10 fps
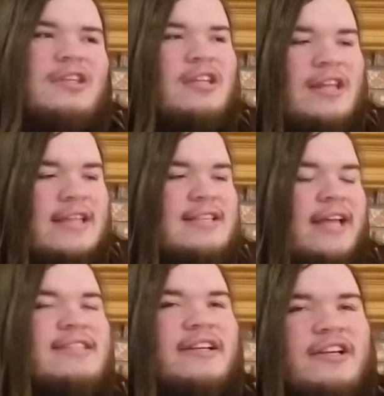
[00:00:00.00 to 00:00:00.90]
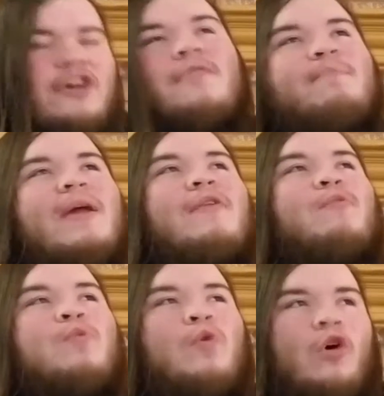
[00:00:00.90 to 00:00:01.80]
It's a good bit
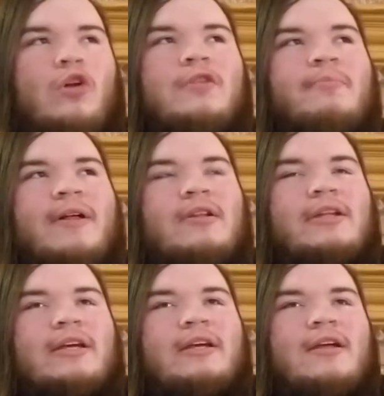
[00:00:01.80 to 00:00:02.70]
of world building.